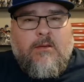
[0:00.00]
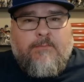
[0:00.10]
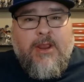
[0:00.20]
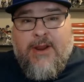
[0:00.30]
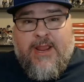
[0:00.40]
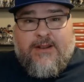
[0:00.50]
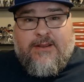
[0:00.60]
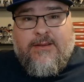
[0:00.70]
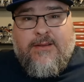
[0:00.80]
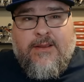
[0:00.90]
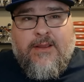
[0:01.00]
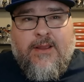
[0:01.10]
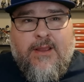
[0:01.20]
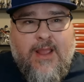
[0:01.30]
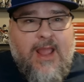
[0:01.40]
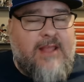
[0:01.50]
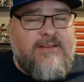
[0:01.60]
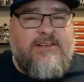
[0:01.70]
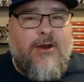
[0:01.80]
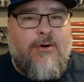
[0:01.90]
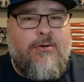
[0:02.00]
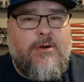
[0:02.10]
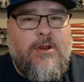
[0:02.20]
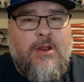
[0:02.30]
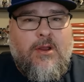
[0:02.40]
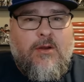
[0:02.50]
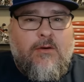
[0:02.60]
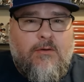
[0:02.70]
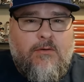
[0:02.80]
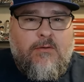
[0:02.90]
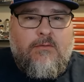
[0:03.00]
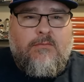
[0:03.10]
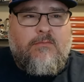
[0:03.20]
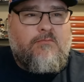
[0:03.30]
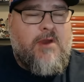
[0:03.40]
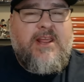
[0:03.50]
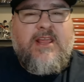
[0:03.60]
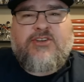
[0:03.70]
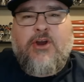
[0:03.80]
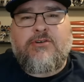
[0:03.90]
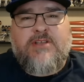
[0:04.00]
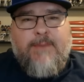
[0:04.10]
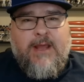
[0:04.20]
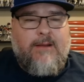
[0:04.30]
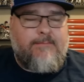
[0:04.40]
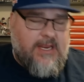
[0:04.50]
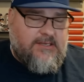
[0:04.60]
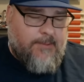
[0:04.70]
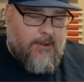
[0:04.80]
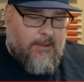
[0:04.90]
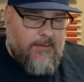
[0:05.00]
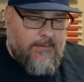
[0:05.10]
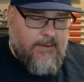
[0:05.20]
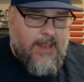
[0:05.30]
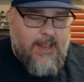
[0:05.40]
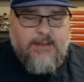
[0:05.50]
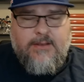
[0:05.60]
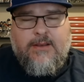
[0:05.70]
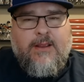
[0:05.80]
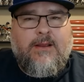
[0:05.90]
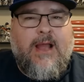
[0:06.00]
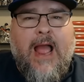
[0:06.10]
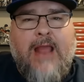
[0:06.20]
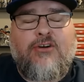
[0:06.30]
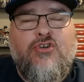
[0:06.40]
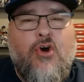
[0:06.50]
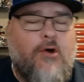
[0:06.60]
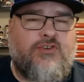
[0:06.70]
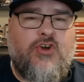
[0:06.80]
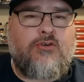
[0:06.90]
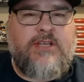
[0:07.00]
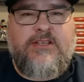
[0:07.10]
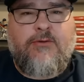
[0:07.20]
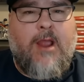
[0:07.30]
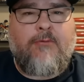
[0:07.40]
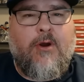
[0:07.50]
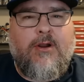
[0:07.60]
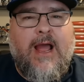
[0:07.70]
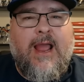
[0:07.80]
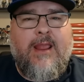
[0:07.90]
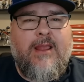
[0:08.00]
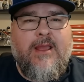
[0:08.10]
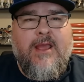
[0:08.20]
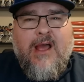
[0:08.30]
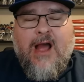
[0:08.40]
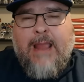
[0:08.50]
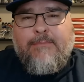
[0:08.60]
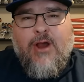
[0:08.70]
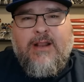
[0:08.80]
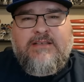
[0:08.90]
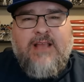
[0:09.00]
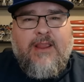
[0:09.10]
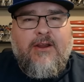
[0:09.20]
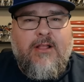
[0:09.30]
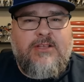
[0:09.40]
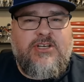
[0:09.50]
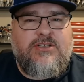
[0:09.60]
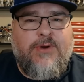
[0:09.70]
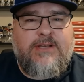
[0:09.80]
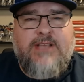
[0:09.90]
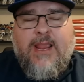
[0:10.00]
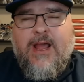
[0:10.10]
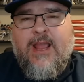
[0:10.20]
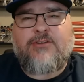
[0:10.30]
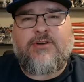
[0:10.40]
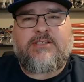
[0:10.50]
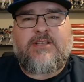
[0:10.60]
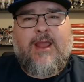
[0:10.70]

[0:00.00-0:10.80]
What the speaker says: Period. And so when he chose to bet on baseball, and I don't know if chose is the right word. I'm not a psychologist or a psychiatrist.